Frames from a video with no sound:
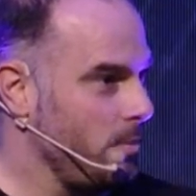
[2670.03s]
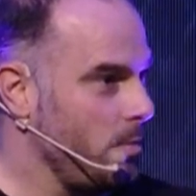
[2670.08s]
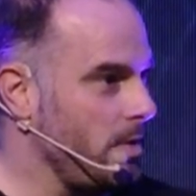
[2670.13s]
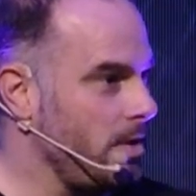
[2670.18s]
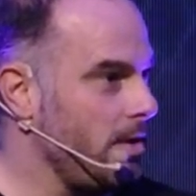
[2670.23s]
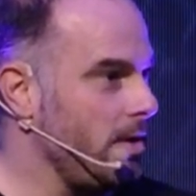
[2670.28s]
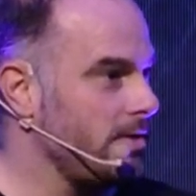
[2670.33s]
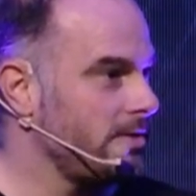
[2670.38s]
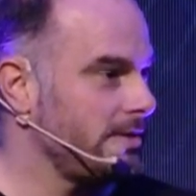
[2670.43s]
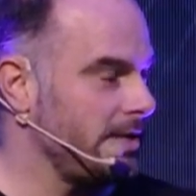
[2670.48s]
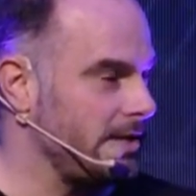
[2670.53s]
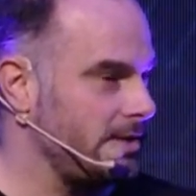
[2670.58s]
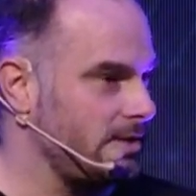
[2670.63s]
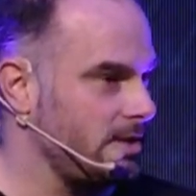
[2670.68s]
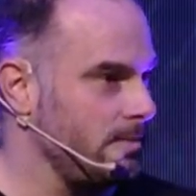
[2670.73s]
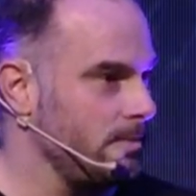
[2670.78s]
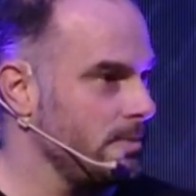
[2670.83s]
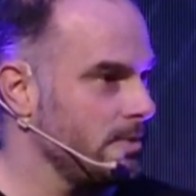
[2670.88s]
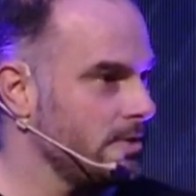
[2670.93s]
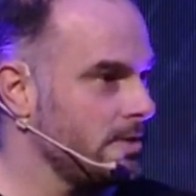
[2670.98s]
with our
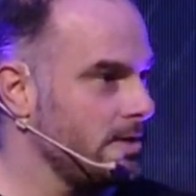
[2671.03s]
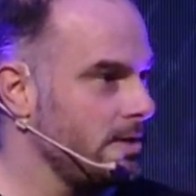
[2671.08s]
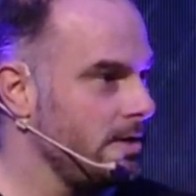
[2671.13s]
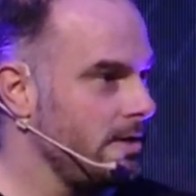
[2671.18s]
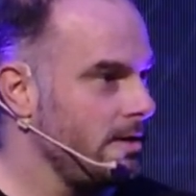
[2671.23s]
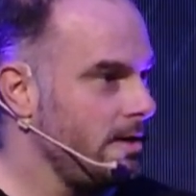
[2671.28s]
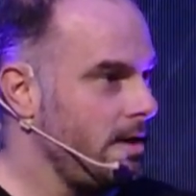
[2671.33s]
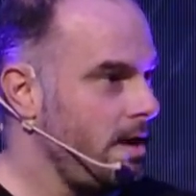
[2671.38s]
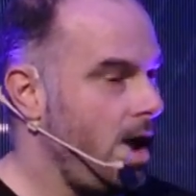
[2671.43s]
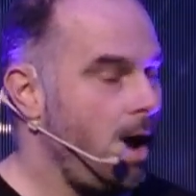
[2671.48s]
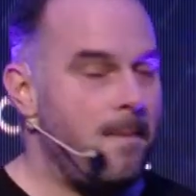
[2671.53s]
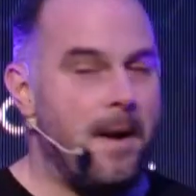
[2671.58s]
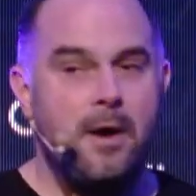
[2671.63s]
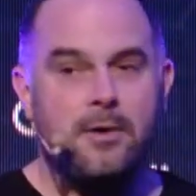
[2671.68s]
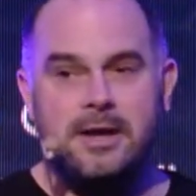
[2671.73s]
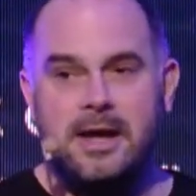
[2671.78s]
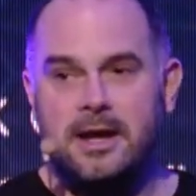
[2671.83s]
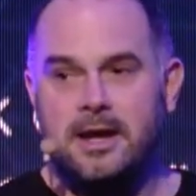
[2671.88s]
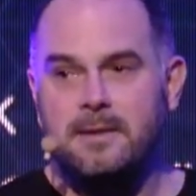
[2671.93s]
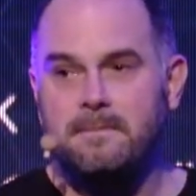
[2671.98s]
systems,
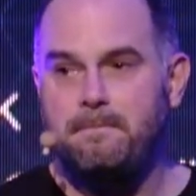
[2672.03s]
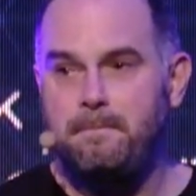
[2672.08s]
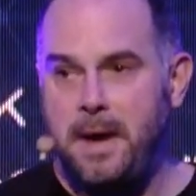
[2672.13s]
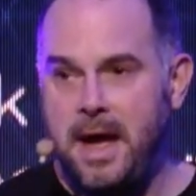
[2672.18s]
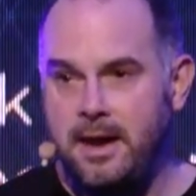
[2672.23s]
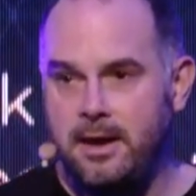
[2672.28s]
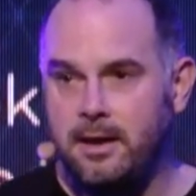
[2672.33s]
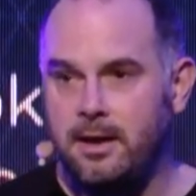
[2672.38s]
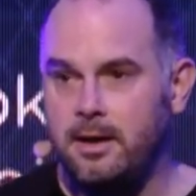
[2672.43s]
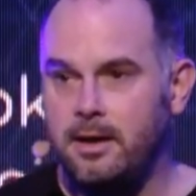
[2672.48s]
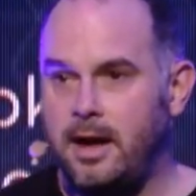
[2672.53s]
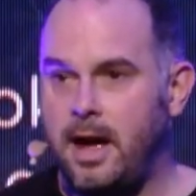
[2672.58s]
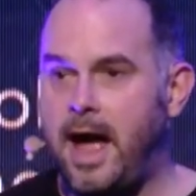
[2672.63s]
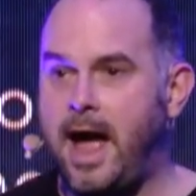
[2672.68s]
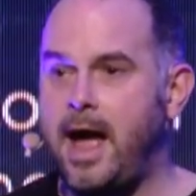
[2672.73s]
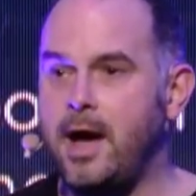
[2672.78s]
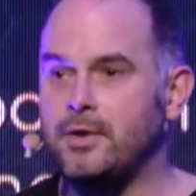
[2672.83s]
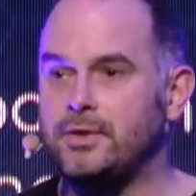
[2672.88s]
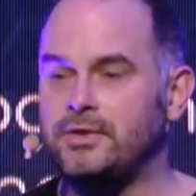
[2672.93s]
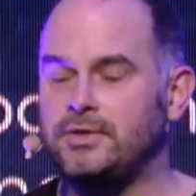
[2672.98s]
about getting better
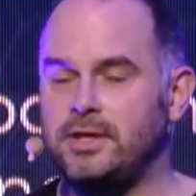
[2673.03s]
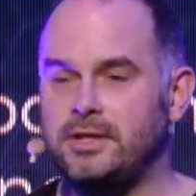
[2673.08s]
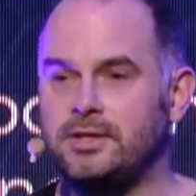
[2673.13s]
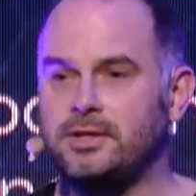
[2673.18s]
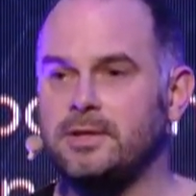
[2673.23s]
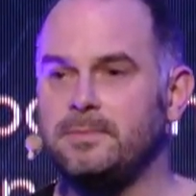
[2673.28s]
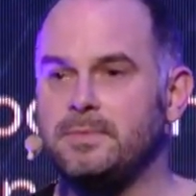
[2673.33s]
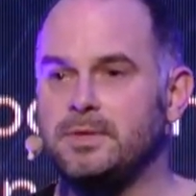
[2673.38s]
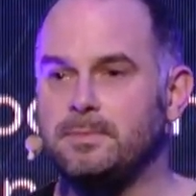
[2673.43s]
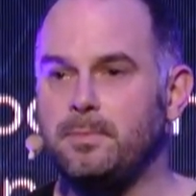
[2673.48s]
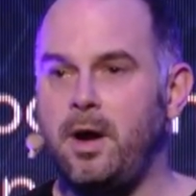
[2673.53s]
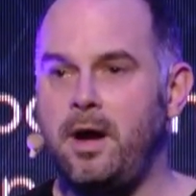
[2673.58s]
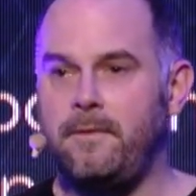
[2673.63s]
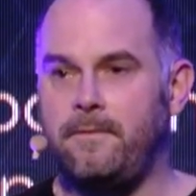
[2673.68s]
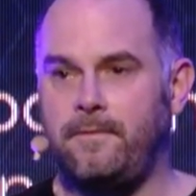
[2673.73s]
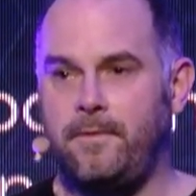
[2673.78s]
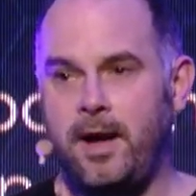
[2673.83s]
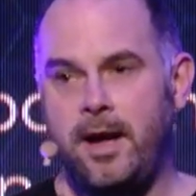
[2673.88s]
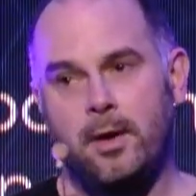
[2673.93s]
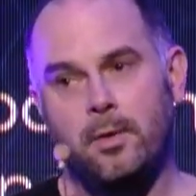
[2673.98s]
at how systems
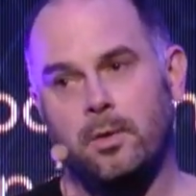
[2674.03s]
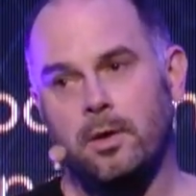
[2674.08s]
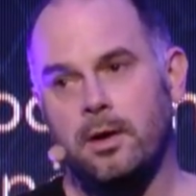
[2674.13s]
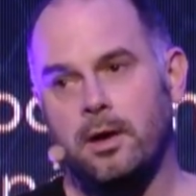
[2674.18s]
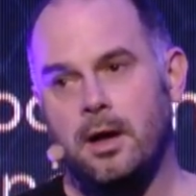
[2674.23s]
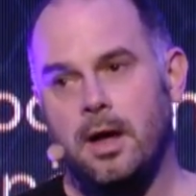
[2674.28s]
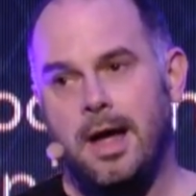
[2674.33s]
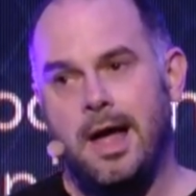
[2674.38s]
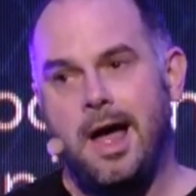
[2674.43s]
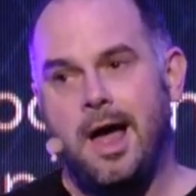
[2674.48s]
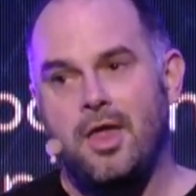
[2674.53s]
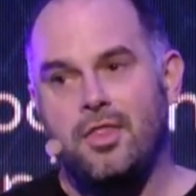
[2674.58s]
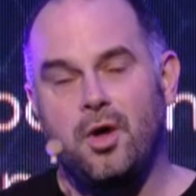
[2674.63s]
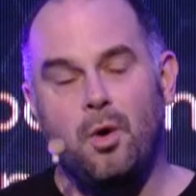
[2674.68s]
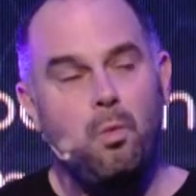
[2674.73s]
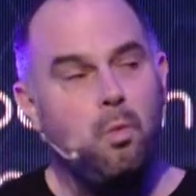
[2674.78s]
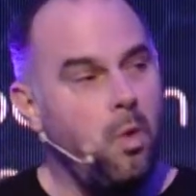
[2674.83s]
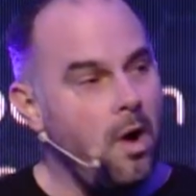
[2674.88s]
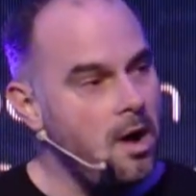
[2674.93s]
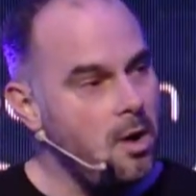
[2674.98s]
might fail.
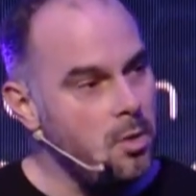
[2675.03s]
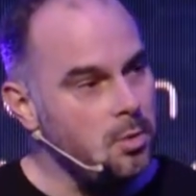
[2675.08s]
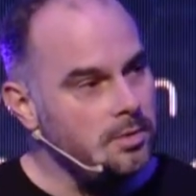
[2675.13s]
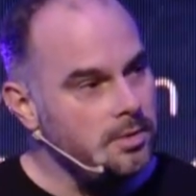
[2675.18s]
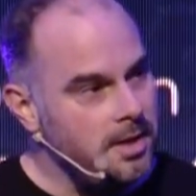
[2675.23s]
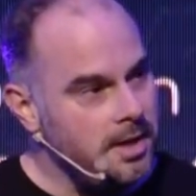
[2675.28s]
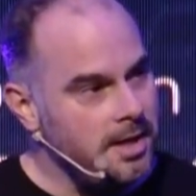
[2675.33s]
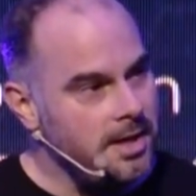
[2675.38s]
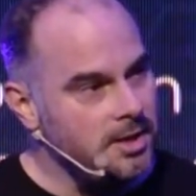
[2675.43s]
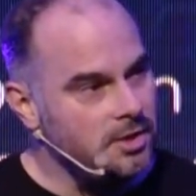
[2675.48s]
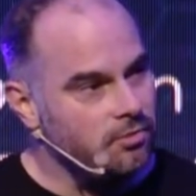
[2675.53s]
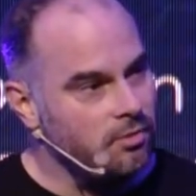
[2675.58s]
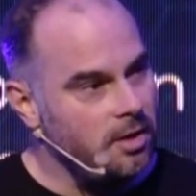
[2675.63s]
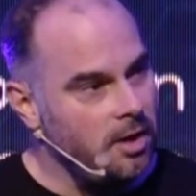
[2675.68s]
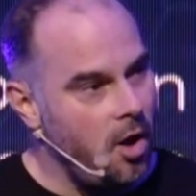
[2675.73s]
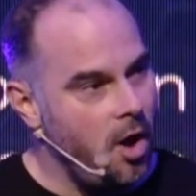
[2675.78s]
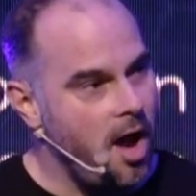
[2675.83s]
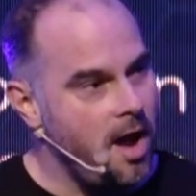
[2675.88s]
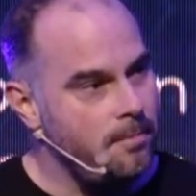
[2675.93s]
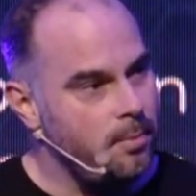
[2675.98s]
The world needs
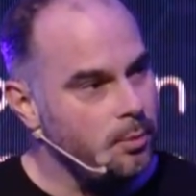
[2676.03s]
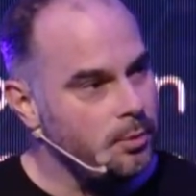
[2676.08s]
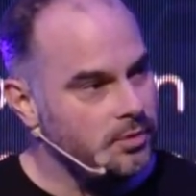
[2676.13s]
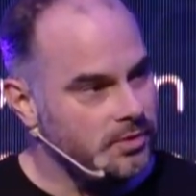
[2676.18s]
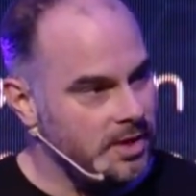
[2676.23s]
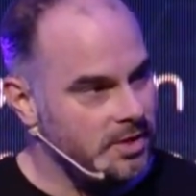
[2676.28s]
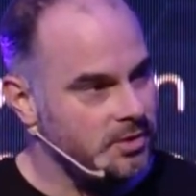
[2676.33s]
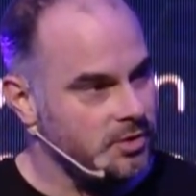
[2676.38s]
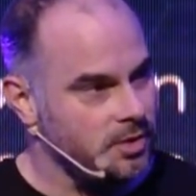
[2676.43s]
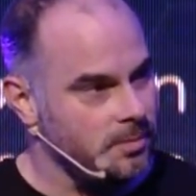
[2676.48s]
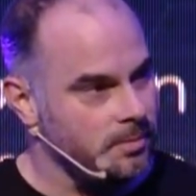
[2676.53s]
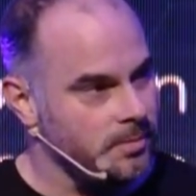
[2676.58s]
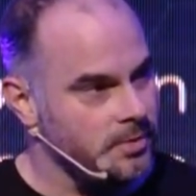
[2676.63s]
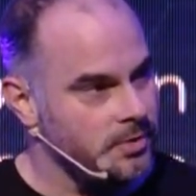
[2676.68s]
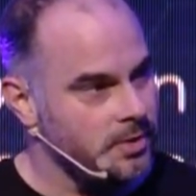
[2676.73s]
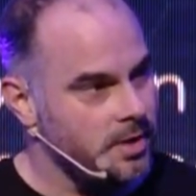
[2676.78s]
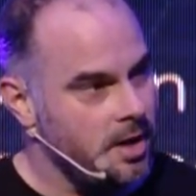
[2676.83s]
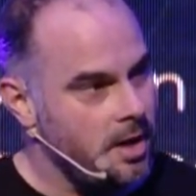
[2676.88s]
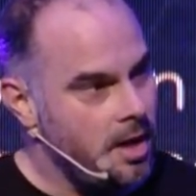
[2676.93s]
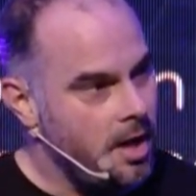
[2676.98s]
reliable
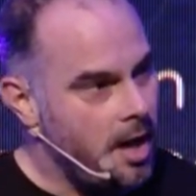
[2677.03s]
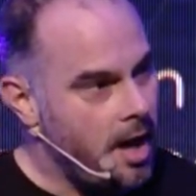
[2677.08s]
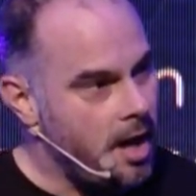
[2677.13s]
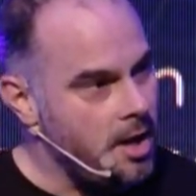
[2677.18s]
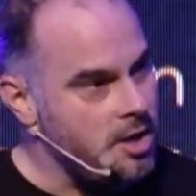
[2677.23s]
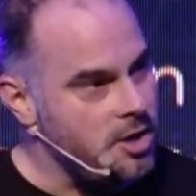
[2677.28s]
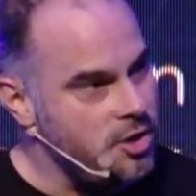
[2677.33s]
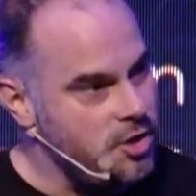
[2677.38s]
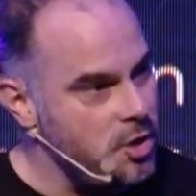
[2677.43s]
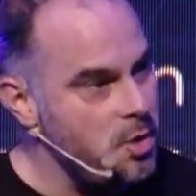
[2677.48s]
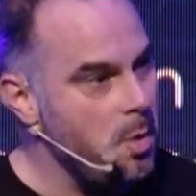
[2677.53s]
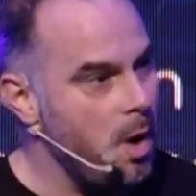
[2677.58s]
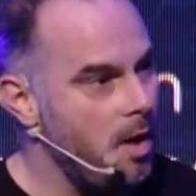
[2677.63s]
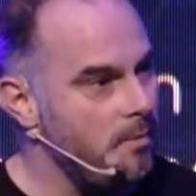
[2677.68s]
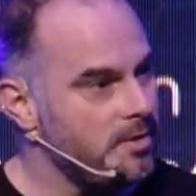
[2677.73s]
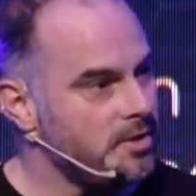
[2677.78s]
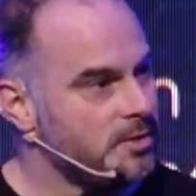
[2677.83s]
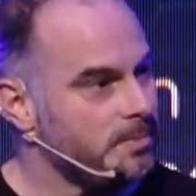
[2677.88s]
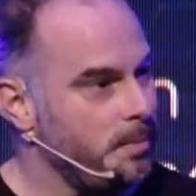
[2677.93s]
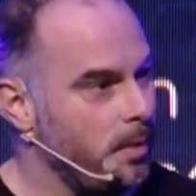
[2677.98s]
systems, and you
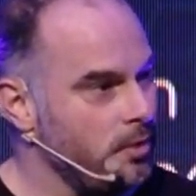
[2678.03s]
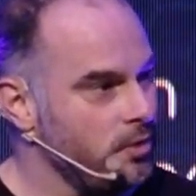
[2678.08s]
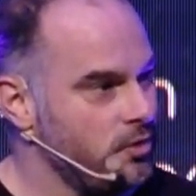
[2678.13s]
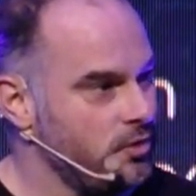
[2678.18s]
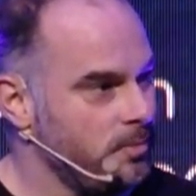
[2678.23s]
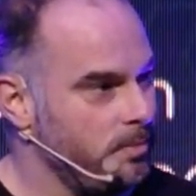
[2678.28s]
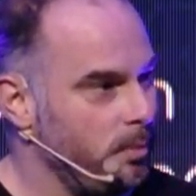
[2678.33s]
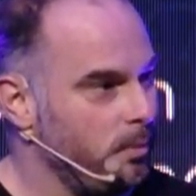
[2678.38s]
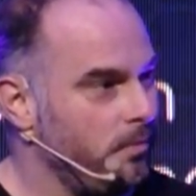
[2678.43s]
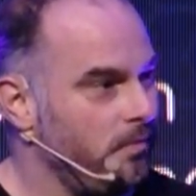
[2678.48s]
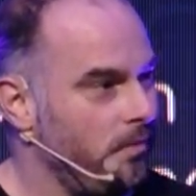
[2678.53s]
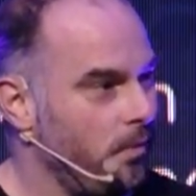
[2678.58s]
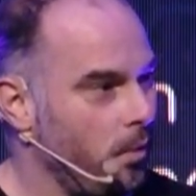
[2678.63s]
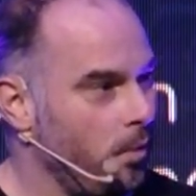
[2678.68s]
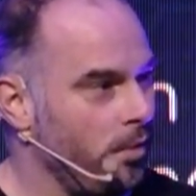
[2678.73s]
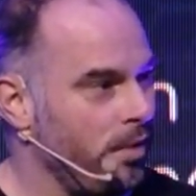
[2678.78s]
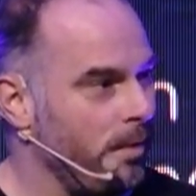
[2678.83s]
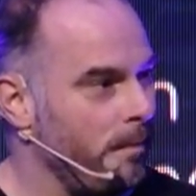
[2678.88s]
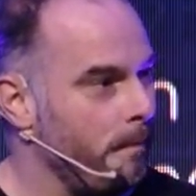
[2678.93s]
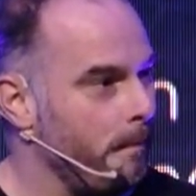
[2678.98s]
are responsible
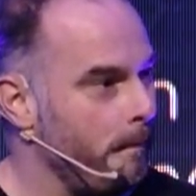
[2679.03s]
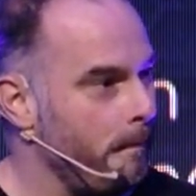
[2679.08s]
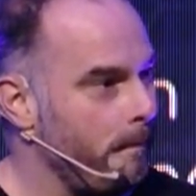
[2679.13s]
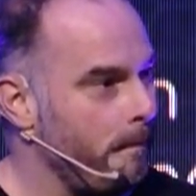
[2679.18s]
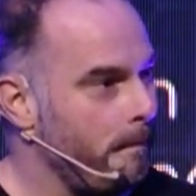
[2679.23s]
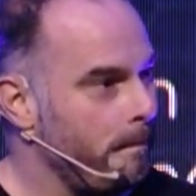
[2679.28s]
for them.